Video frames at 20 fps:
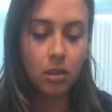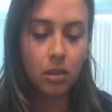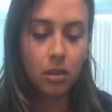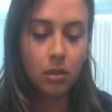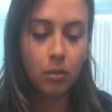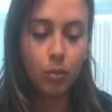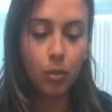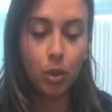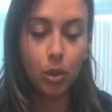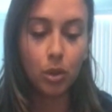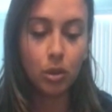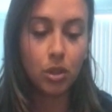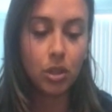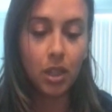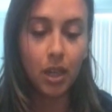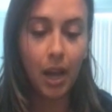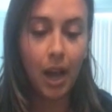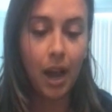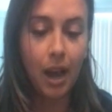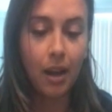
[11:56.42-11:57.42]
person
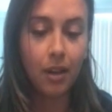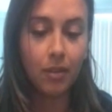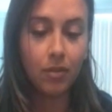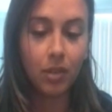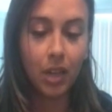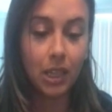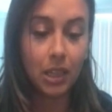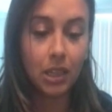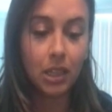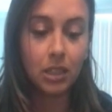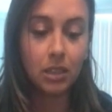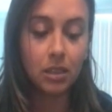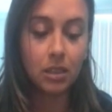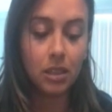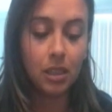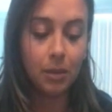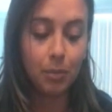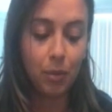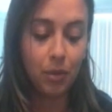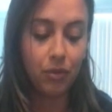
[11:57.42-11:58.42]
to have, like, this
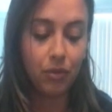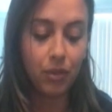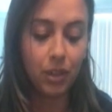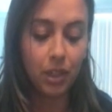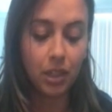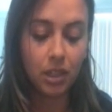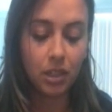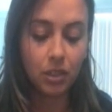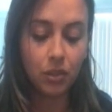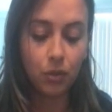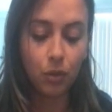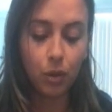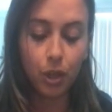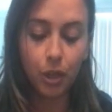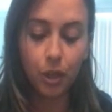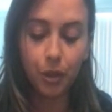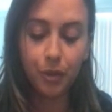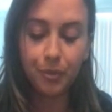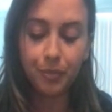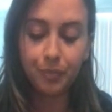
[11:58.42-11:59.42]
deep of feelings for
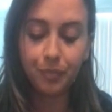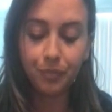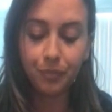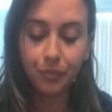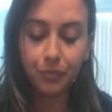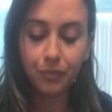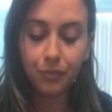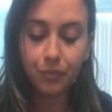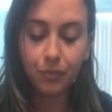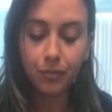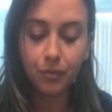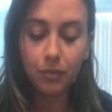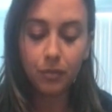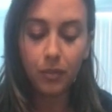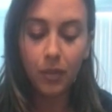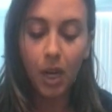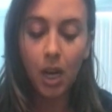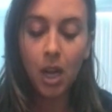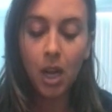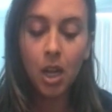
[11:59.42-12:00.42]
you,
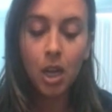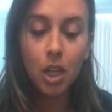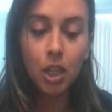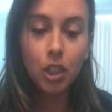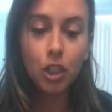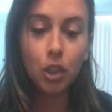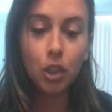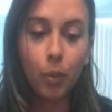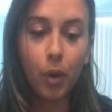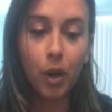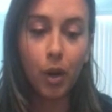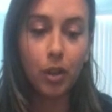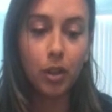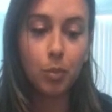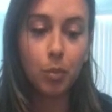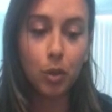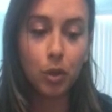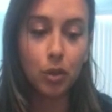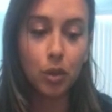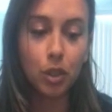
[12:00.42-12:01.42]
to this
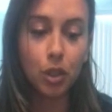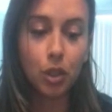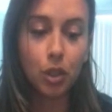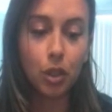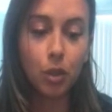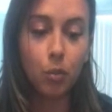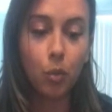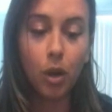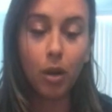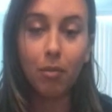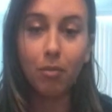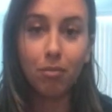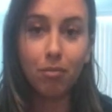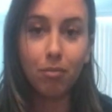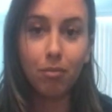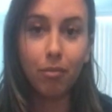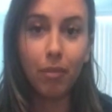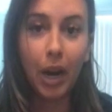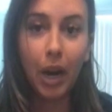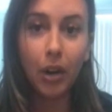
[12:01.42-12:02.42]
person could want to
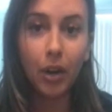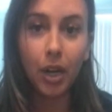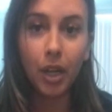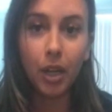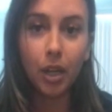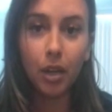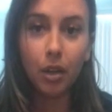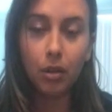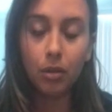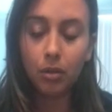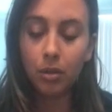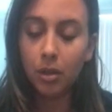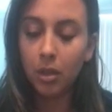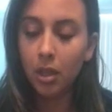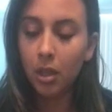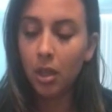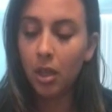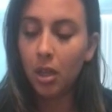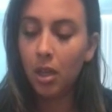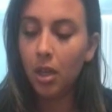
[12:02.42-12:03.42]
marry
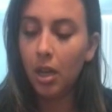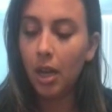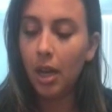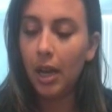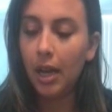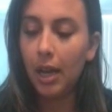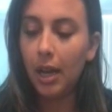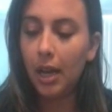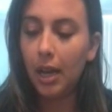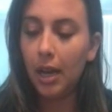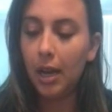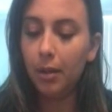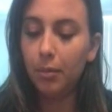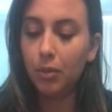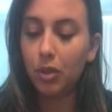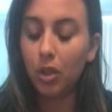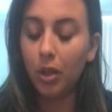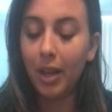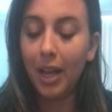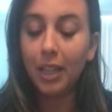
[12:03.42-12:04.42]
you.
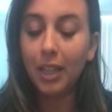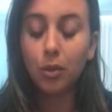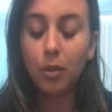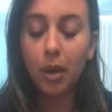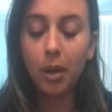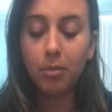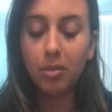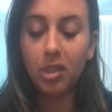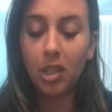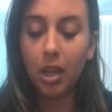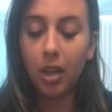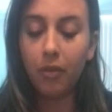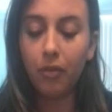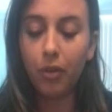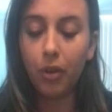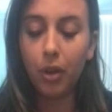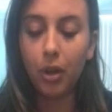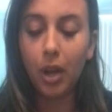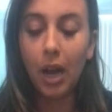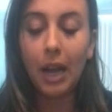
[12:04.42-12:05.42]
So that's what I'm seeing for
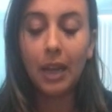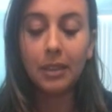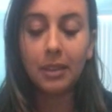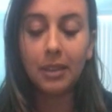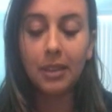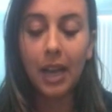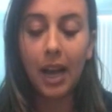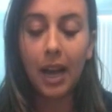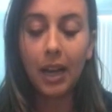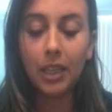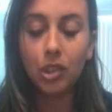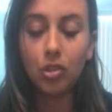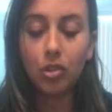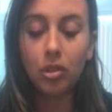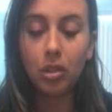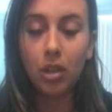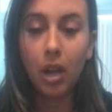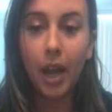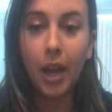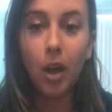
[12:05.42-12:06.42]
you guys, Sag.
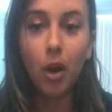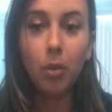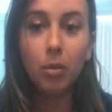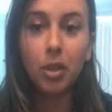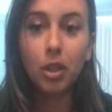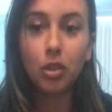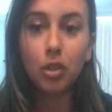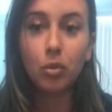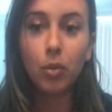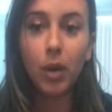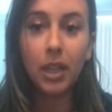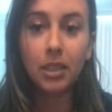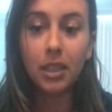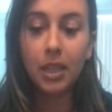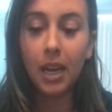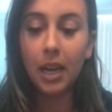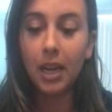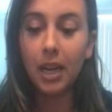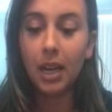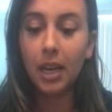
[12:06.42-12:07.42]
I hope this
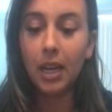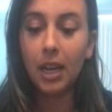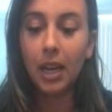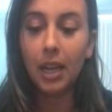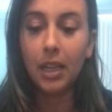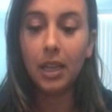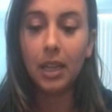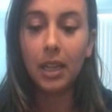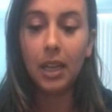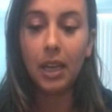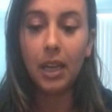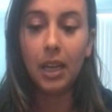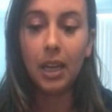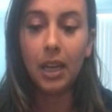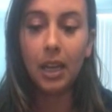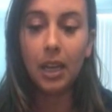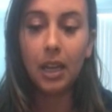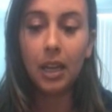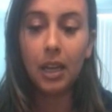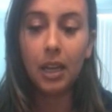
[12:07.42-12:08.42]
resonated. In
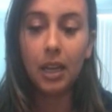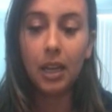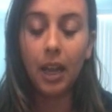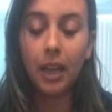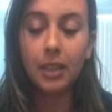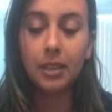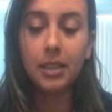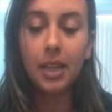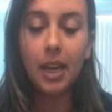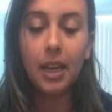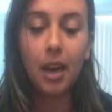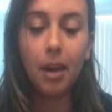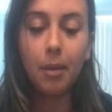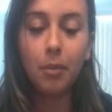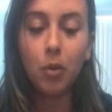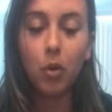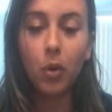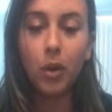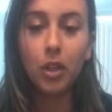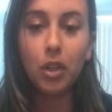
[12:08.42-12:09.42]
the extended, I'm
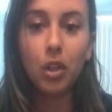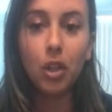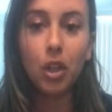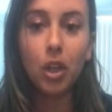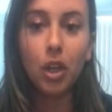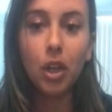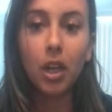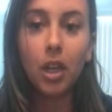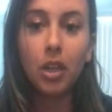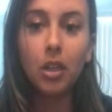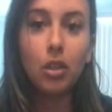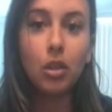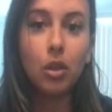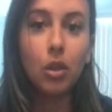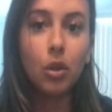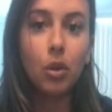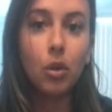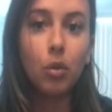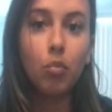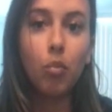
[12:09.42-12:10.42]
going to look
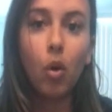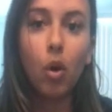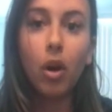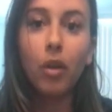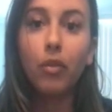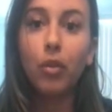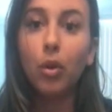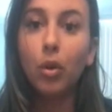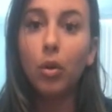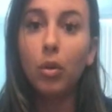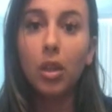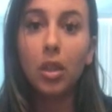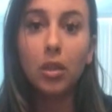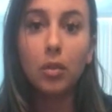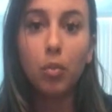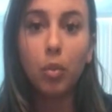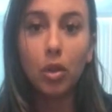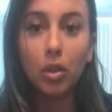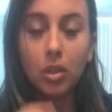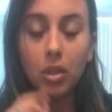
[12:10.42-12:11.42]
into more of who this
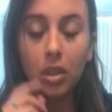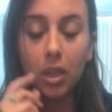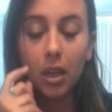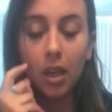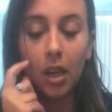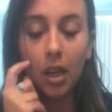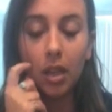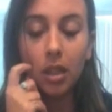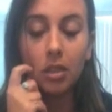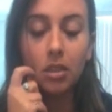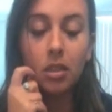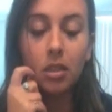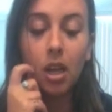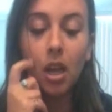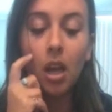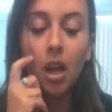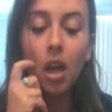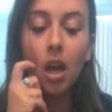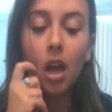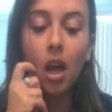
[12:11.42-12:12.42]
person is,
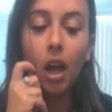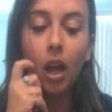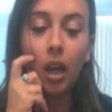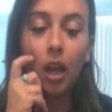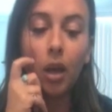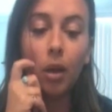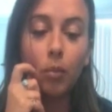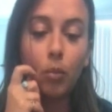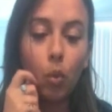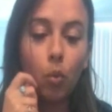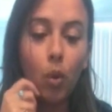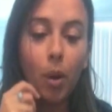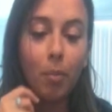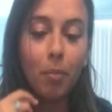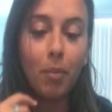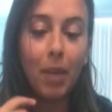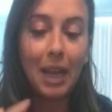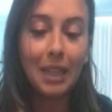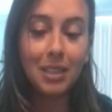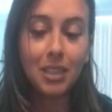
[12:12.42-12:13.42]
what
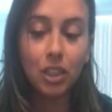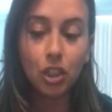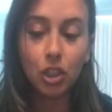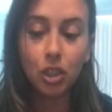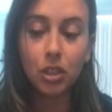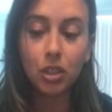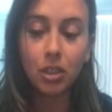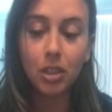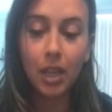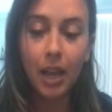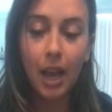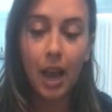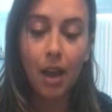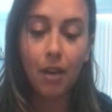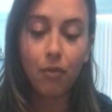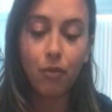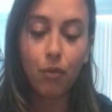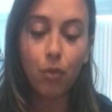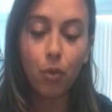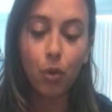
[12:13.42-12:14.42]
messages they
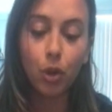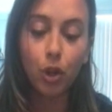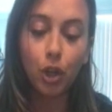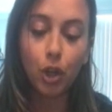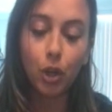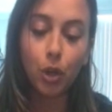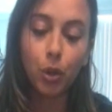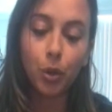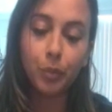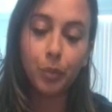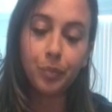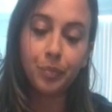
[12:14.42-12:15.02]
have for you,